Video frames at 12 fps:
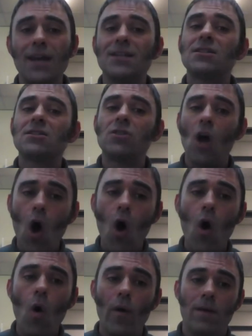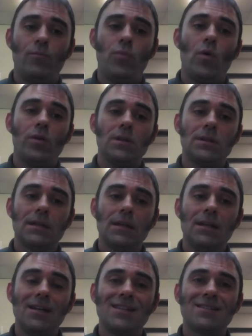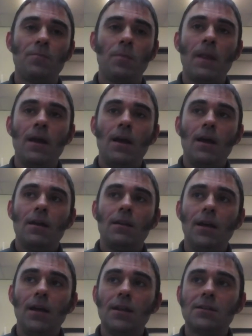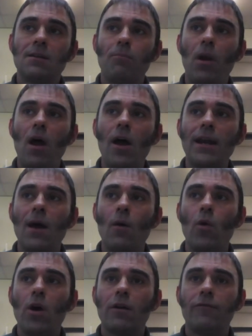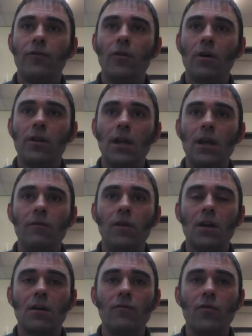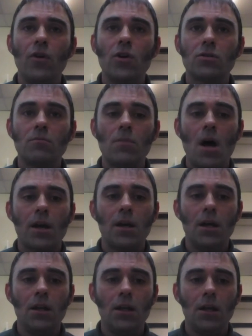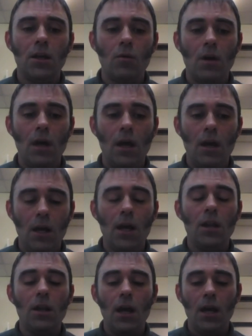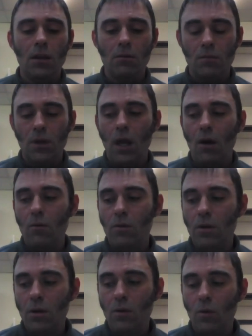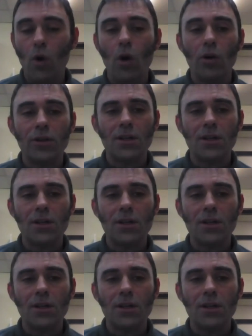is so important because yeah. the, the supply network for the EV conversion market in the U, eh, in in you know the world